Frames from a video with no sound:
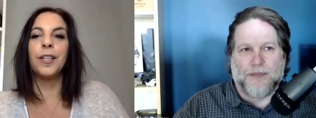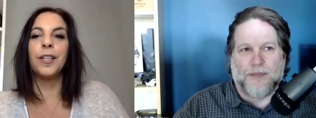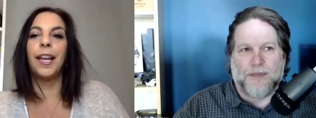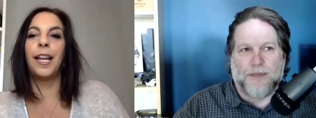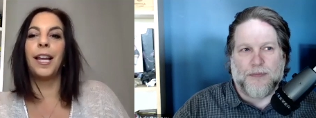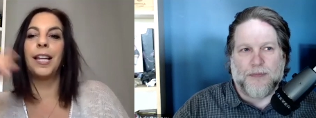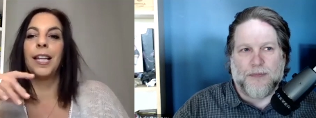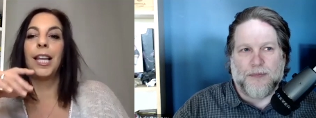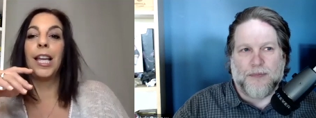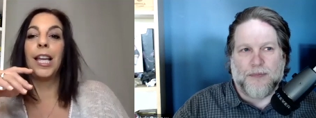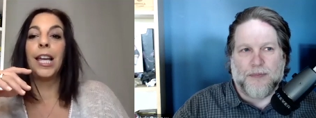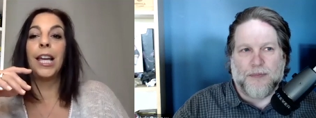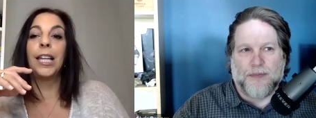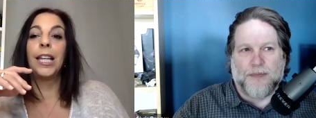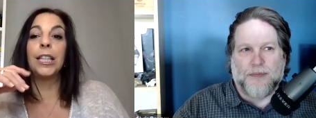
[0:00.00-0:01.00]
Speaker 1: Like,
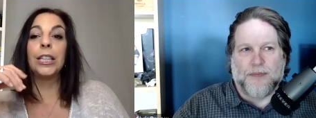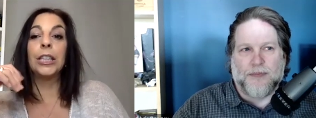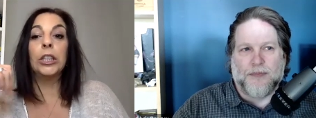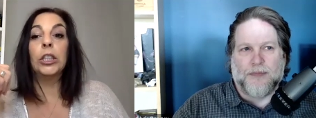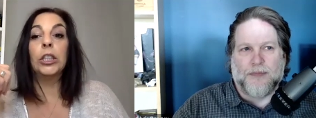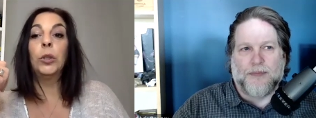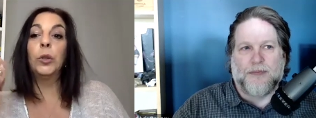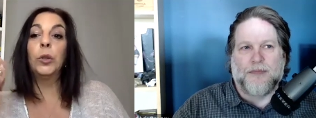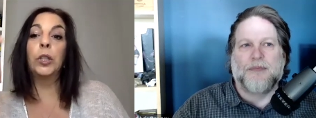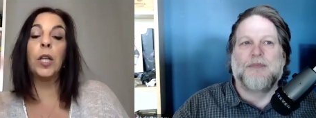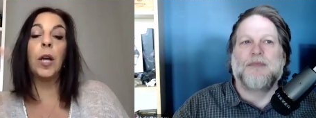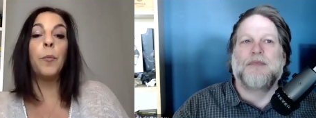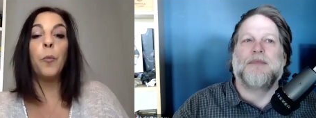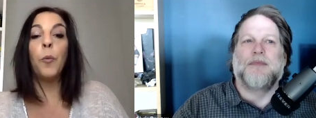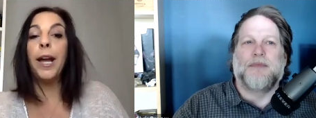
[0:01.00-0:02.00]
lose
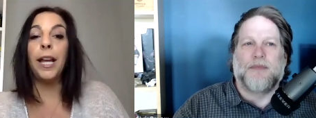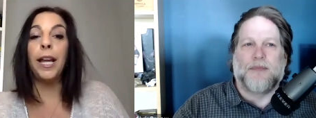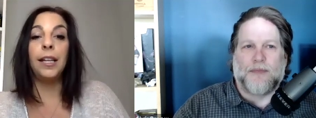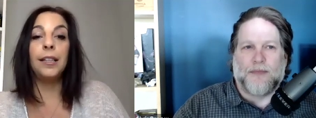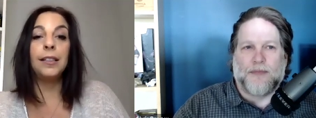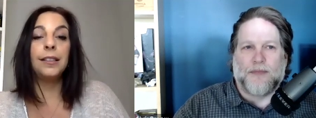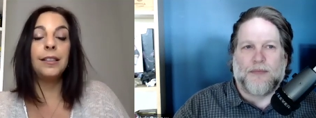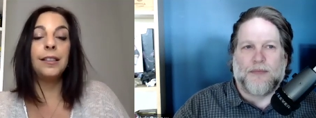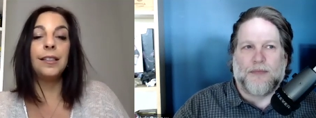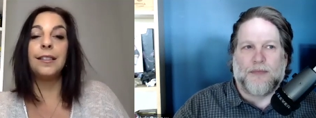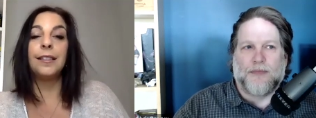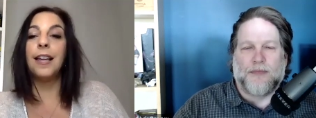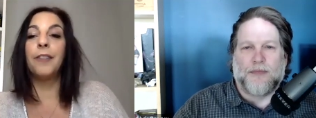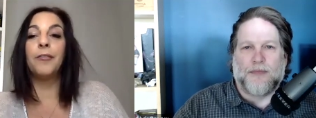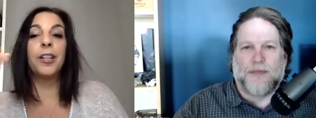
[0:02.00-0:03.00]
some weight
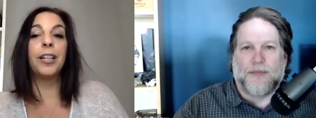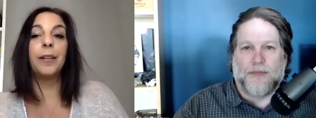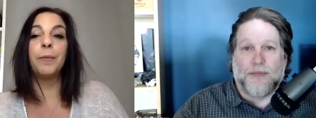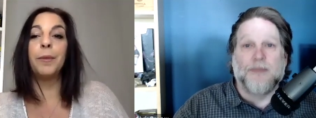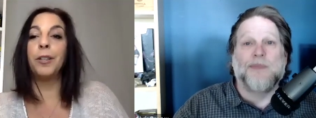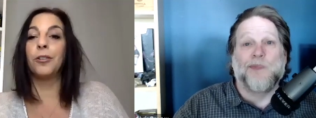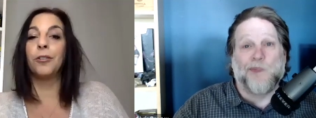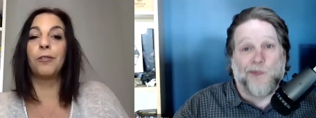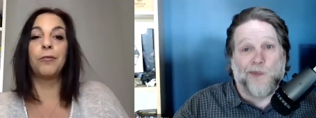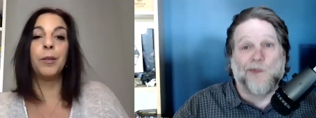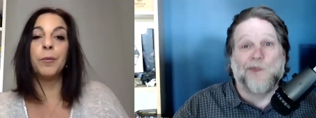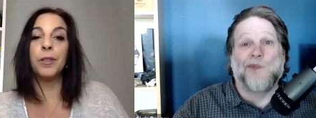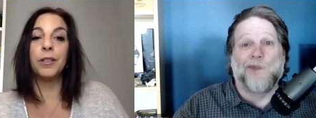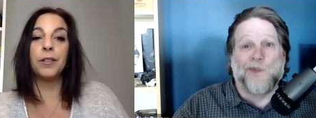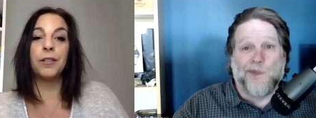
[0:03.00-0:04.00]
is never going to be your
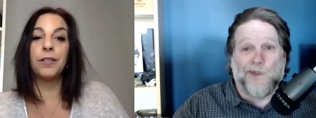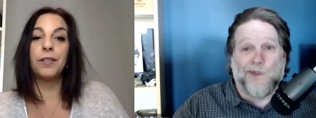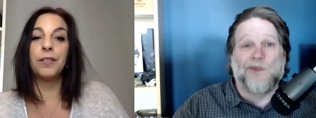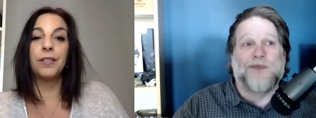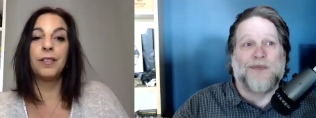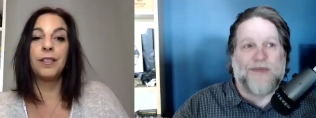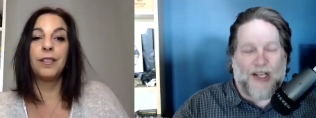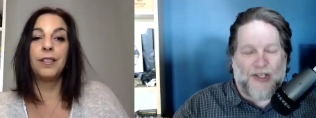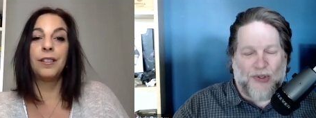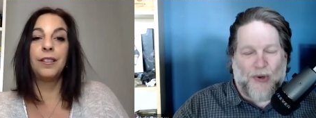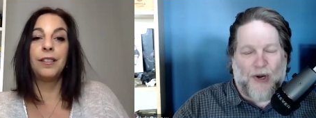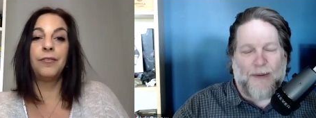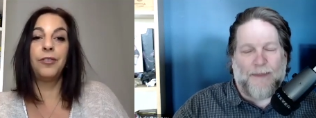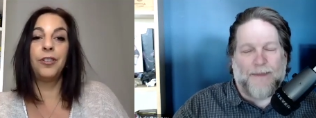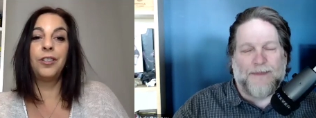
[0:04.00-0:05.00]
three words.
Speaker 2: That's
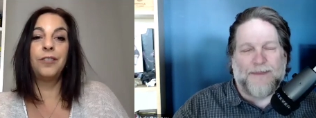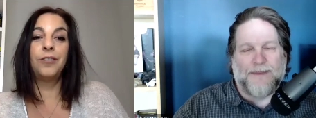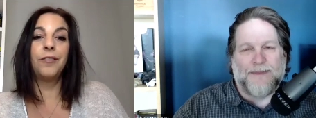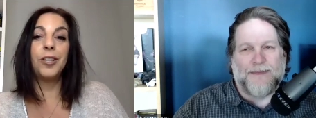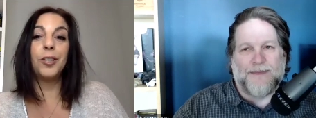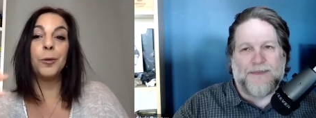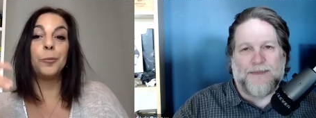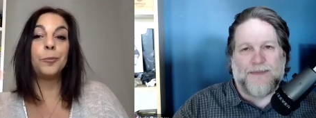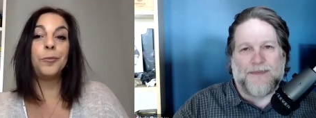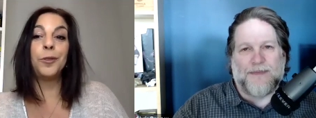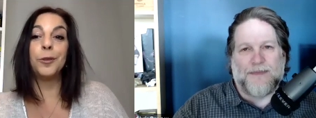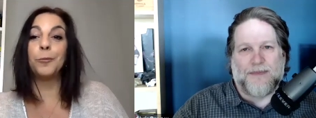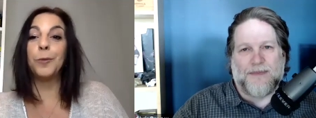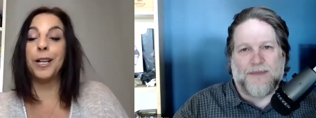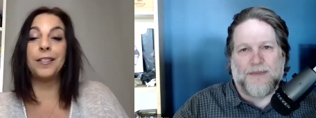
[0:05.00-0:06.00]
right.
Speaker 1: First of all, you're
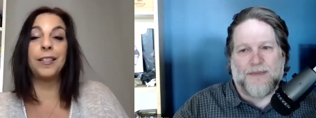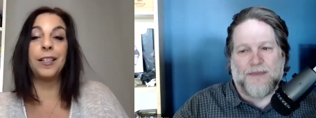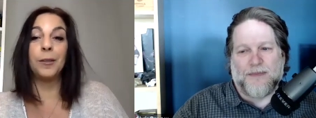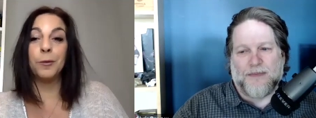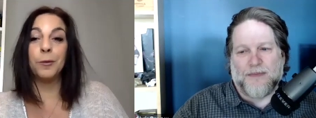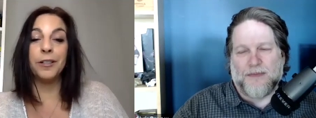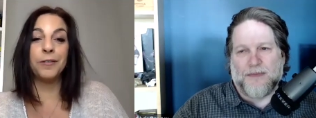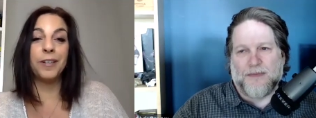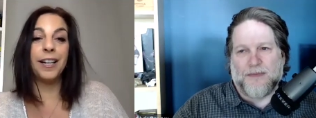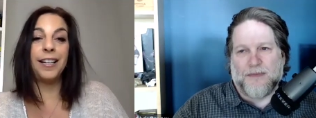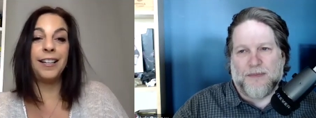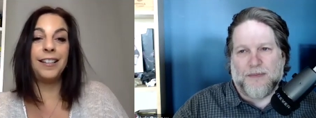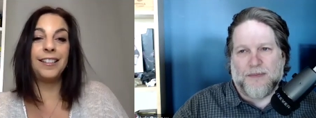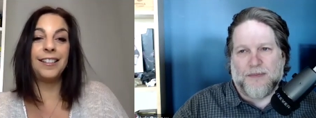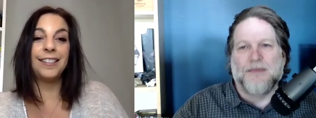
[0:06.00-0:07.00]
you're wasting a word,
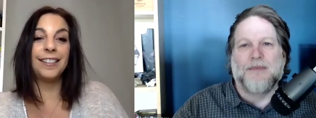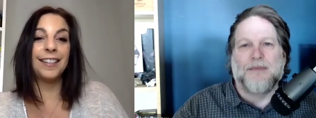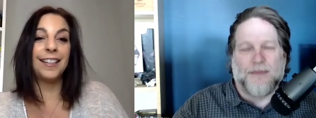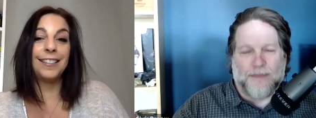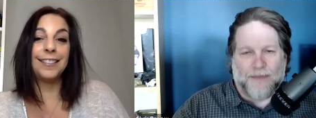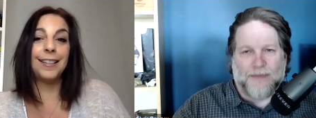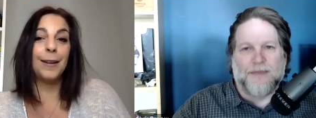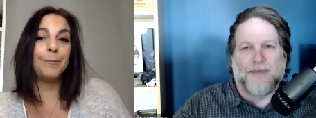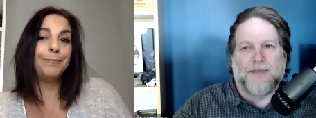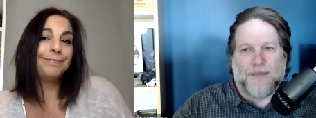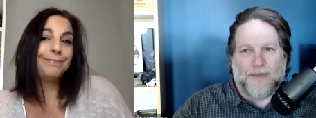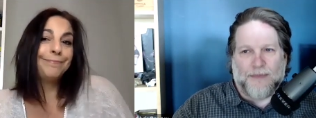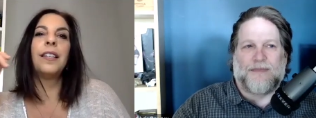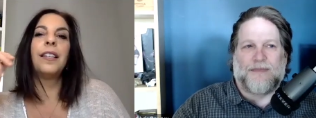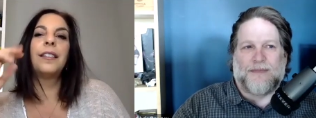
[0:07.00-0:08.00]
right? It's like some,
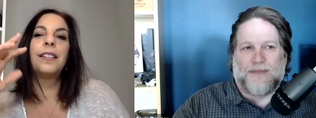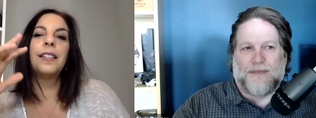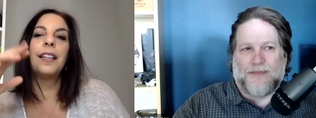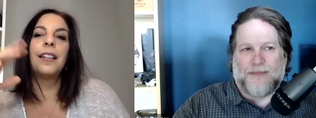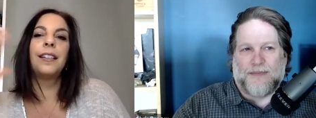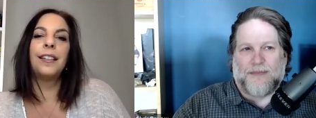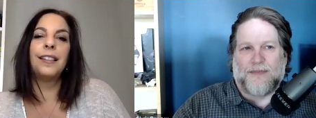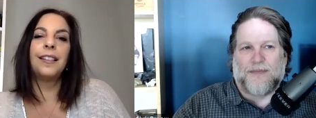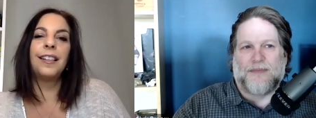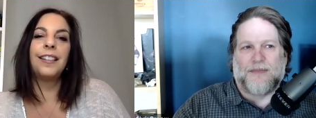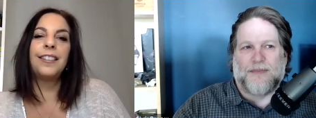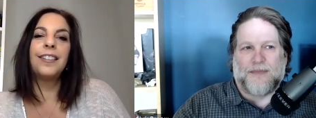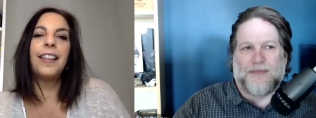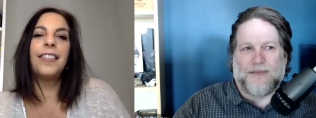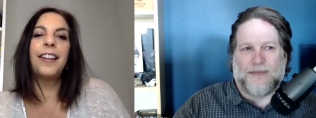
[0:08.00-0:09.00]
it's a,
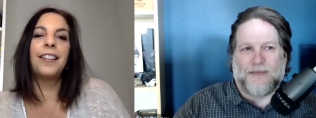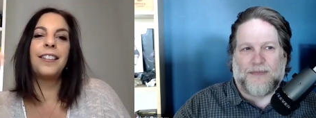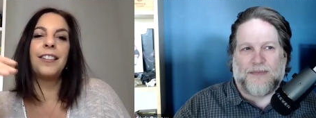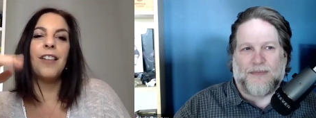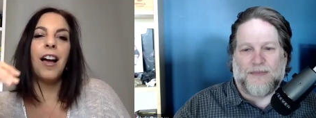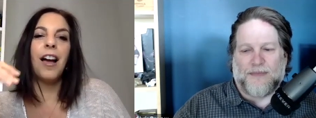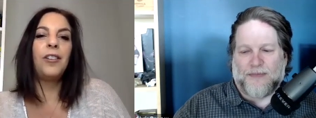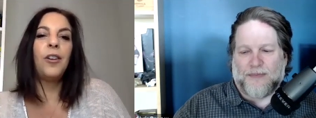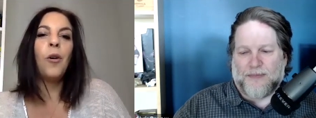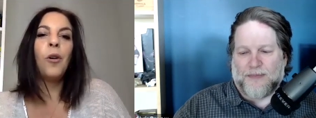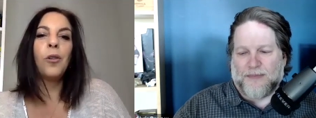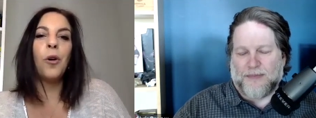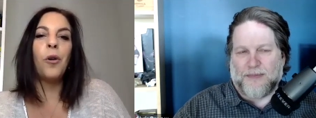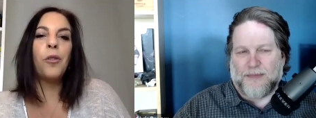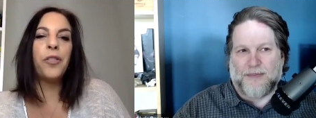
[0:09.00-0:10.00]
it's not that it's a
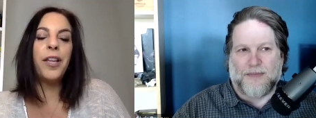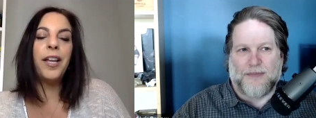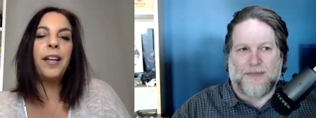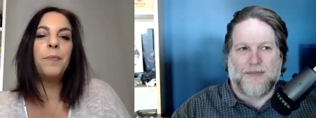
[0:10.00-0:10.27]
non-goal goal thing,